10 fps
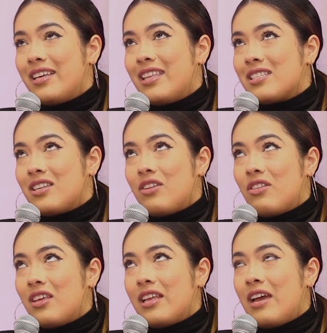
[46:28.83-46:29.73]
That's
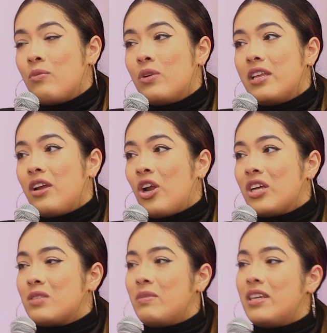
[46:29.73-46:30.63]
another thing but that that's really
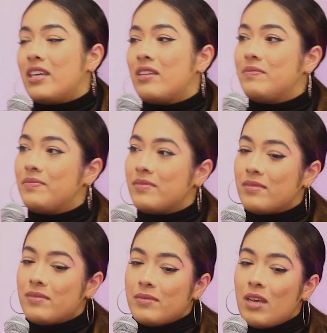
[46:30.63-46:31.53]
what people me. do
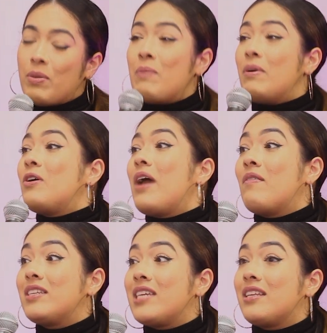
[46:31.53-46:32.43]
anyways people project. Don't
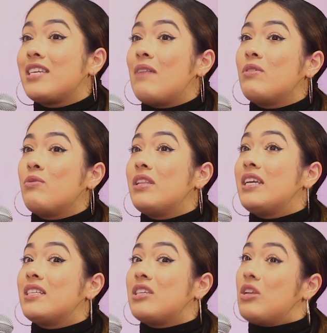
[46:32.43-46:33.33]
ever take the time to really
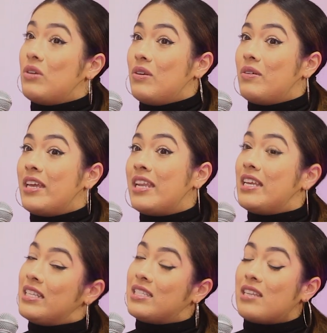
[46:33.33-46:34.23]
get to know you, and
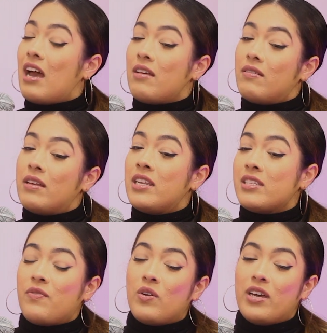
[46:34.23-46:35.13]
it, it's not it
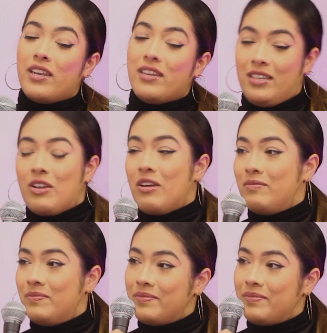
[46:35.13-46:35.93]
doesn't feel good, honestly, you know?